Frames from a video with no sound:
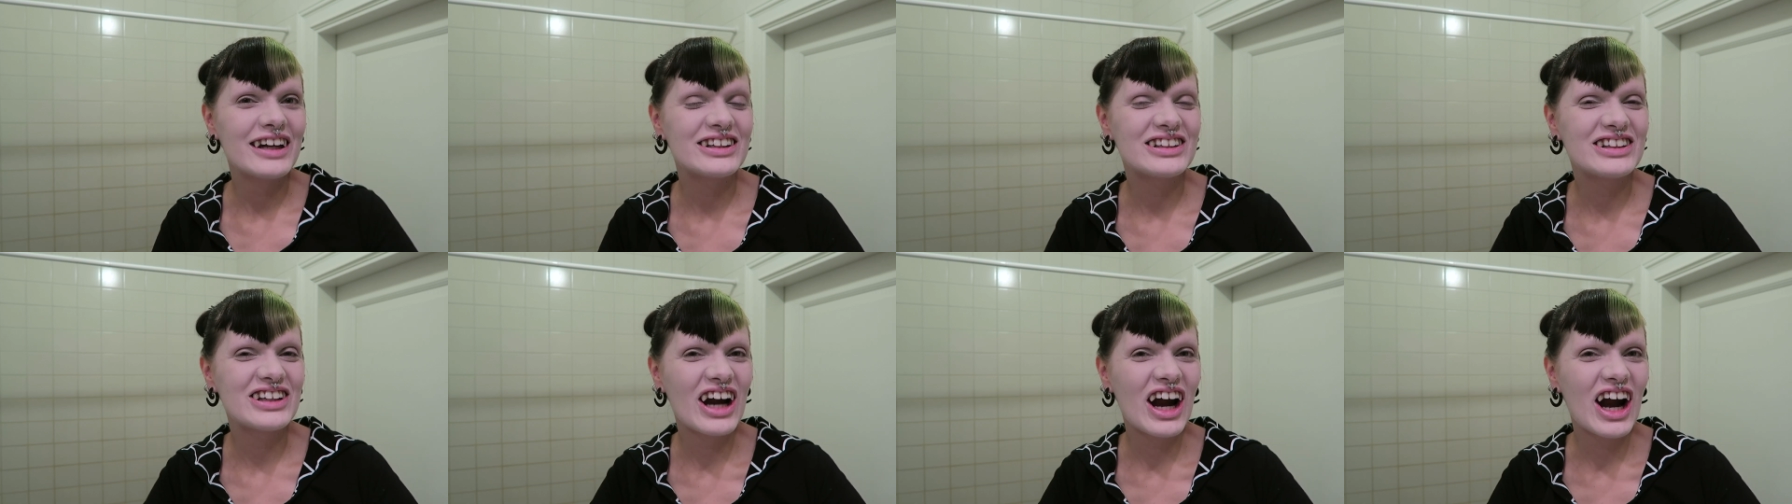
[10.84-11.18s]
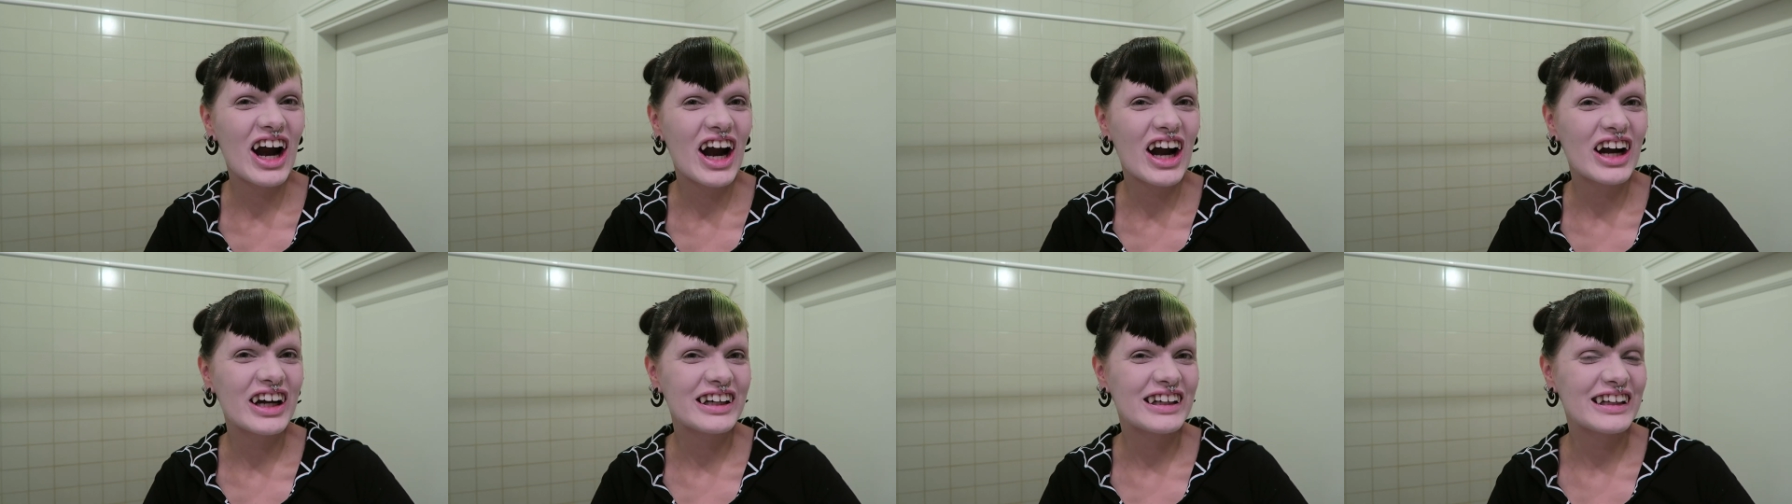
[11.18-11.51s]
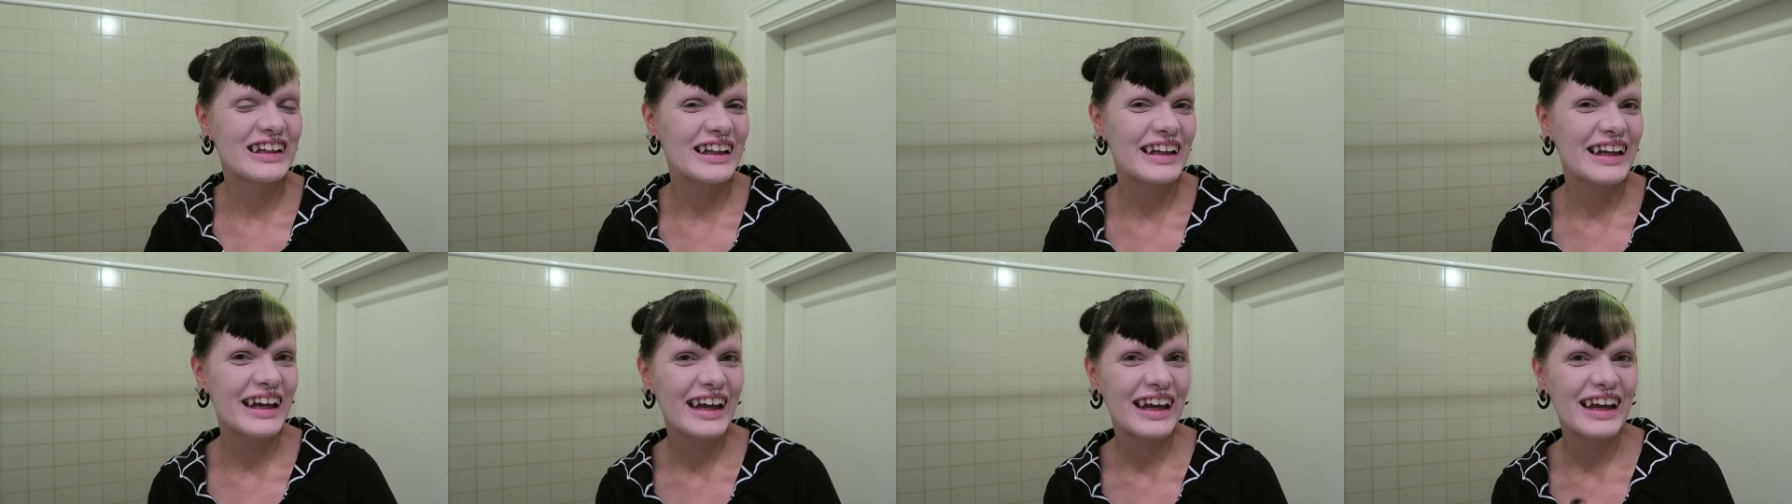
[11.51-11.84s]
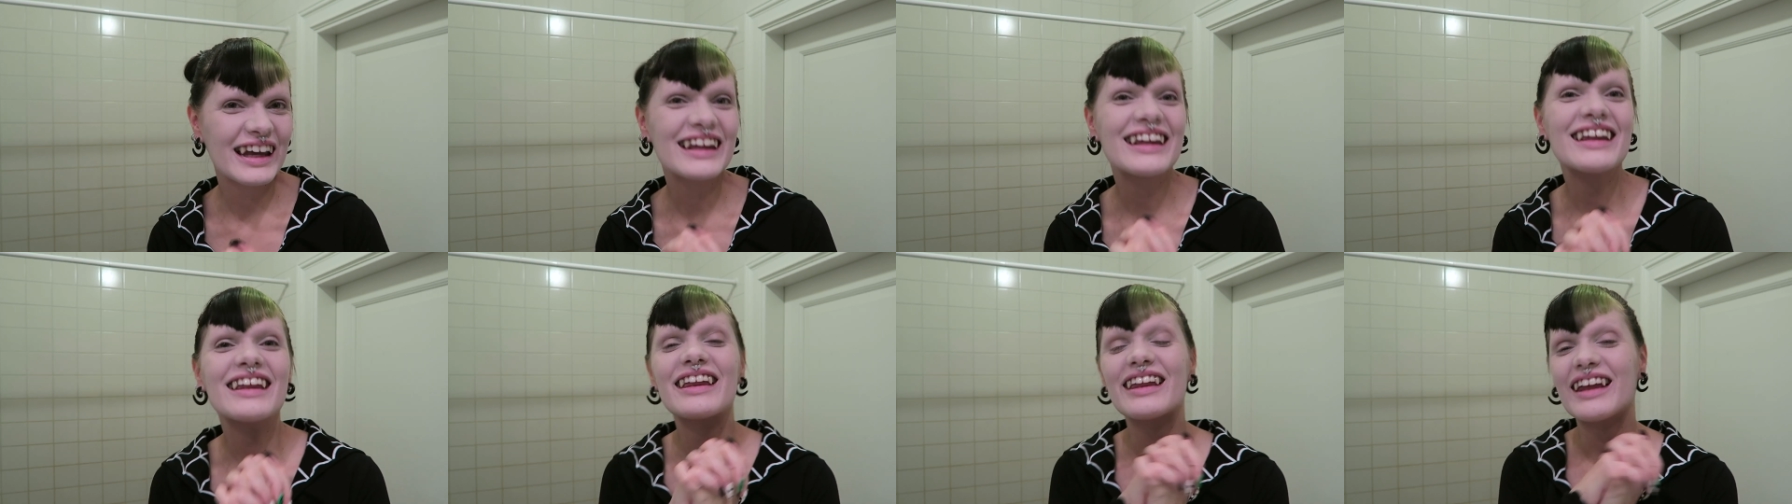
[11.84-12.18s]

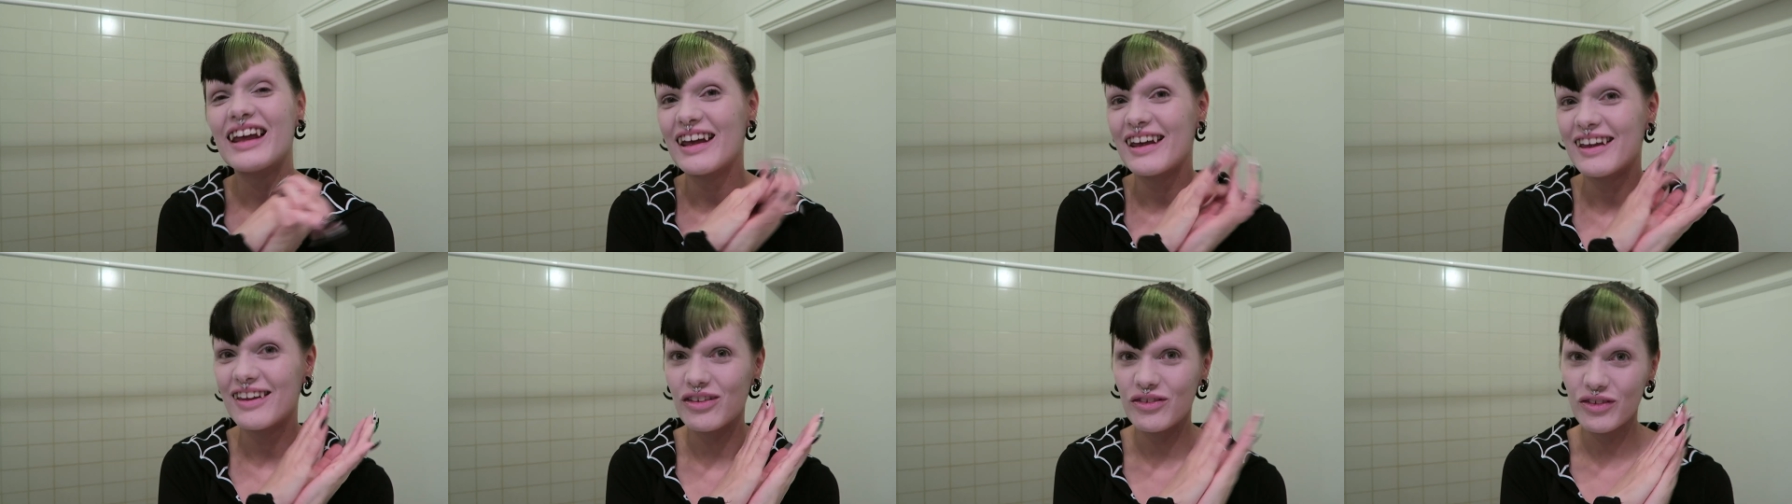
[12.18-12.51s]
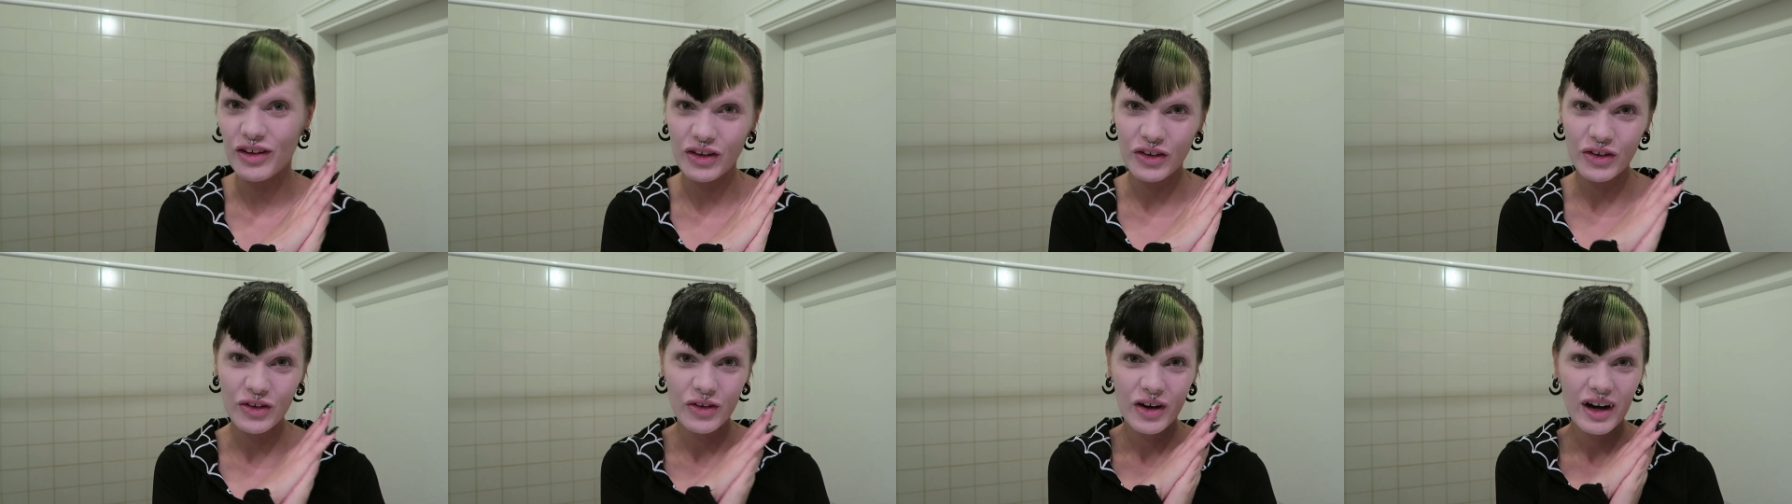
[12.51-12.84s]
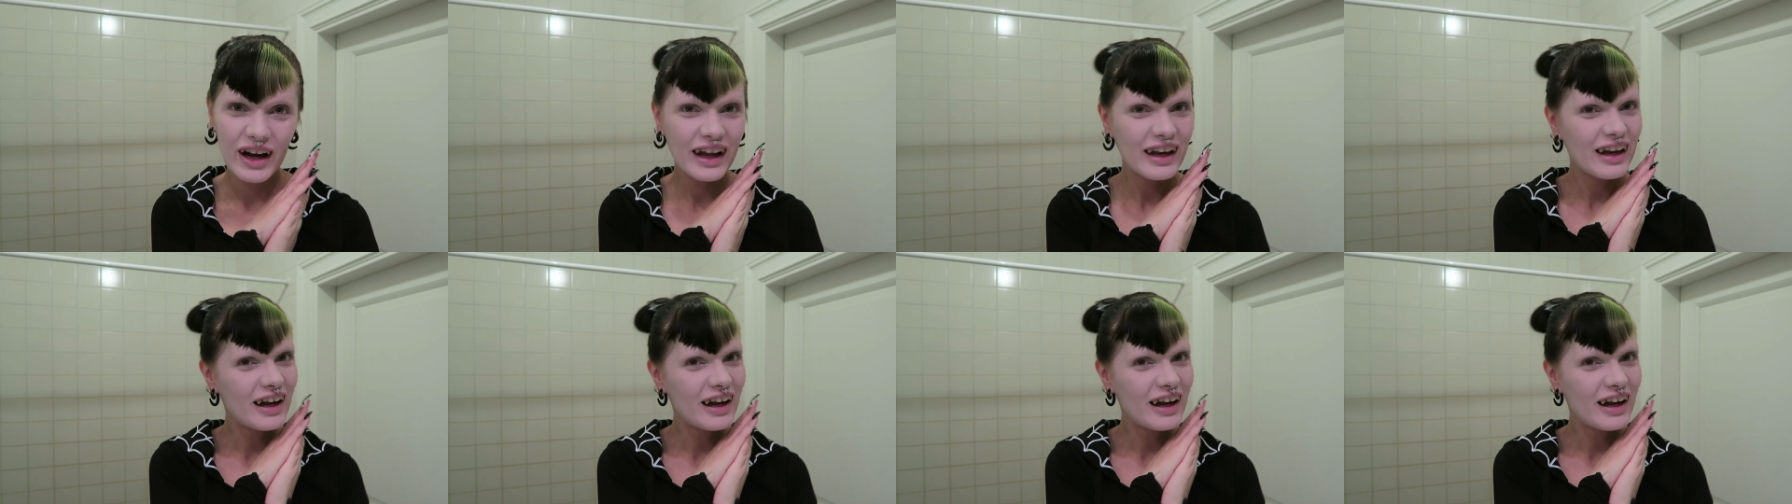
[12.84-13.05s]
darklings, it's Victoria